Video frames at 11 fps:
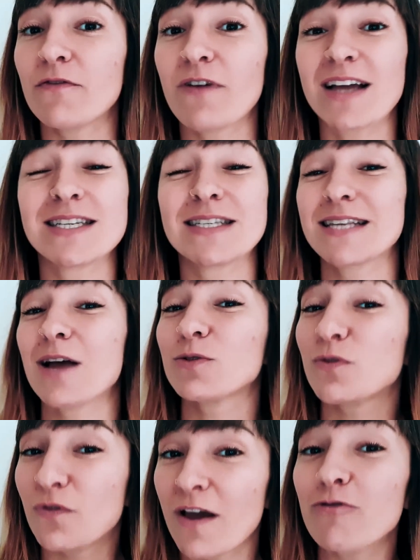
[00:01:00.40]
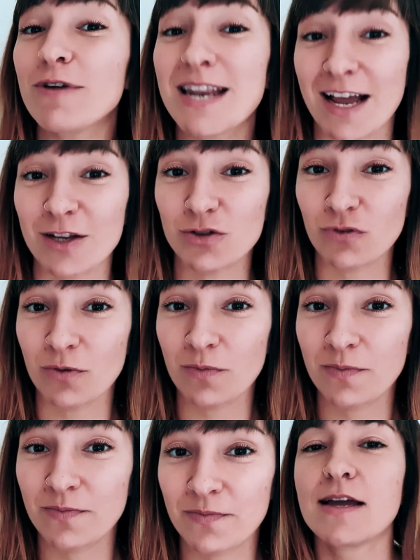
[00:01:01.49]
In fact, it sounds very natural.
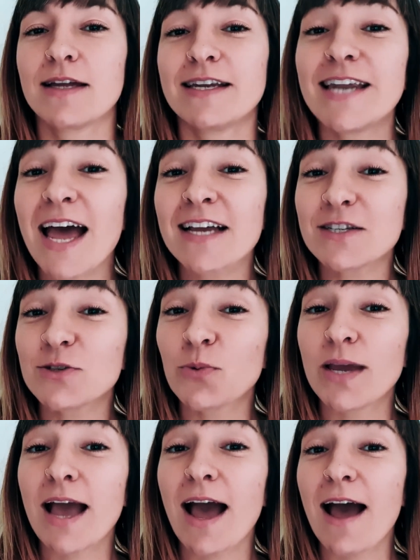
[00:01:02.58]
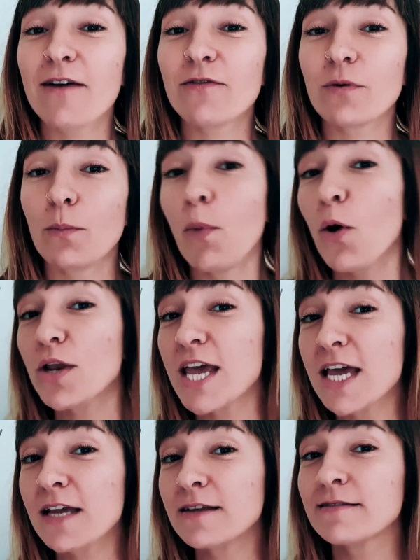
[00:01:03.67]
Next, we have
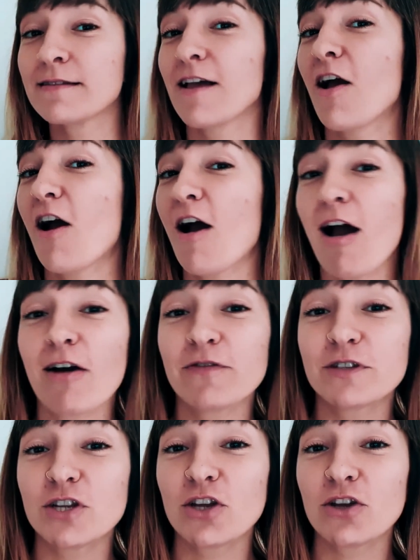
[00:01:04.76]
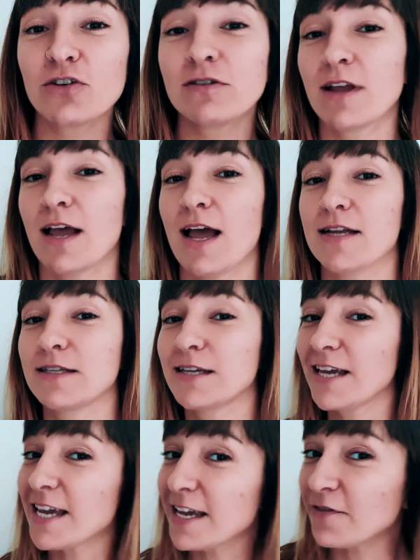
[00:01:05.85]
morning, afternoon, and
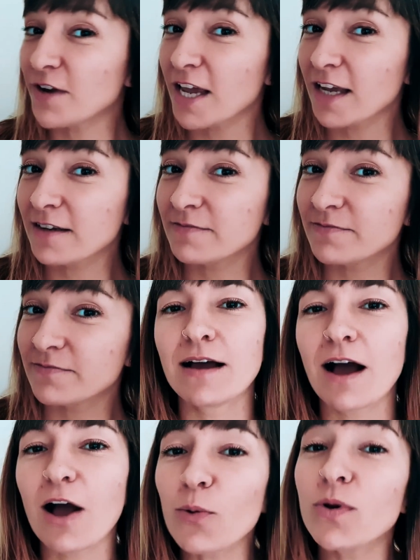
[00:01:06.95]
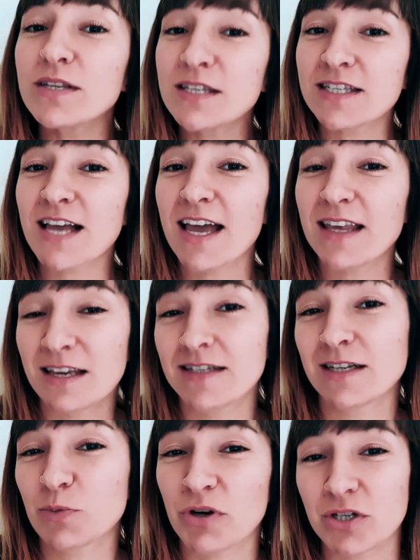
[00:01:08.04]
evening. I wouldn't say these
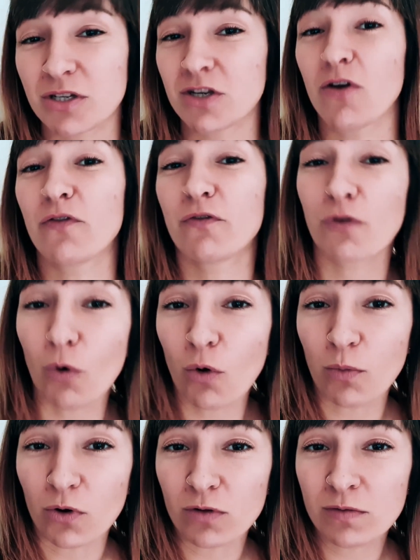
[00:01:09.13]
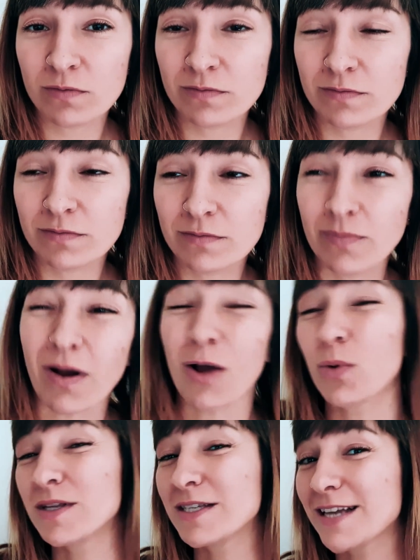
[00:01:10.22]
expressions are formal, but I
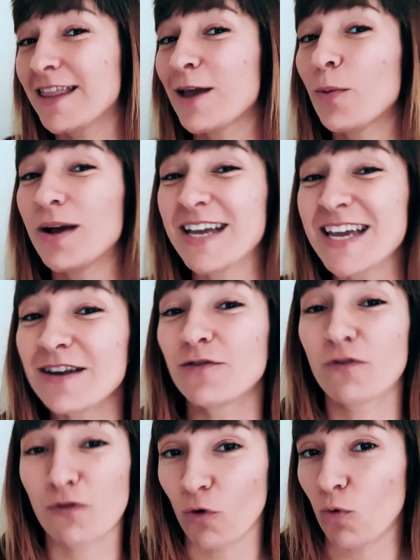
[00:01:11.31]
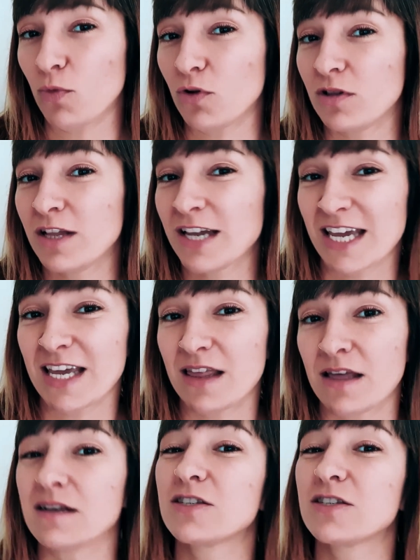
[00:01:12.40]
wouldn't say they were informal either.